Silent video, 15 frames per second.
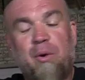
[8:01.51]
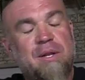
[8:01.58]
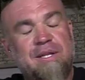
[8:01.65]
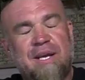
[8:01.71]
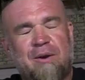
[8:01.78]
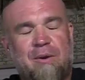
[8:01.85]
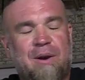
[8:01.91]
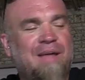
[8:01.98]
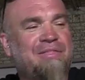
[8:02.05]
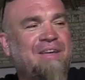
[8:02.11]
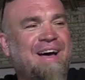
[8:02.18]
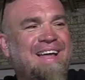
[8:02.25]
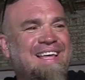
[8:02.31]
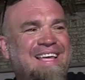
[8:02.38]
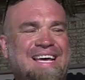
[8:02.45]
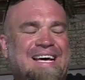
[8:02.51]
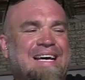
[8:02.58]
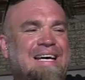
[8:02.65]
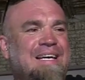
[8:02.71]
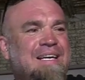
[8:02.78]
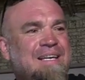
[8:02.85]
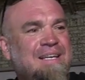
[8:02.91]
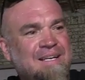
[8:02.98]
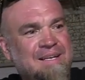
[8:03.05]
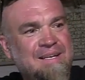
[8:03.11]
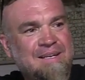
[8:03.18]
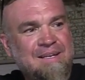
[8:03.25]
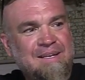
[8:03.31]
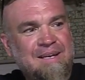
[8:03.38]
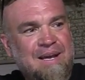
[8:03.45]
point there where I thought,
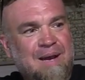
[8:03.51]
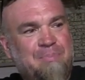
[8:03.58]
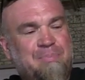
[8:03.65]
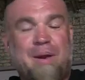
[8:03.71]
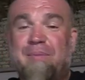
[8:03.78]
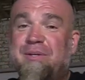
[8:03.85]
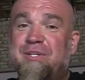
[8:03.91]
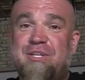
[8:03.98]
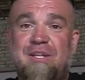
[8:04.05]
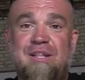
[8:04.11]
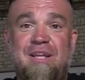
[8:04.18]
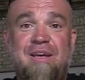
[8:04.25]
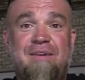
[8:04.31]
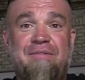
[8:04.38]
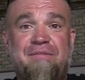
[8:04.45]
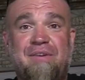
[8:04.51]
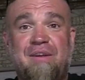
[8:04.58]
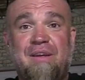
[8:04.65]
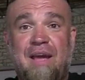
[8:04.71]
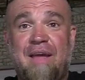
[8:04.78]
I probably should lift,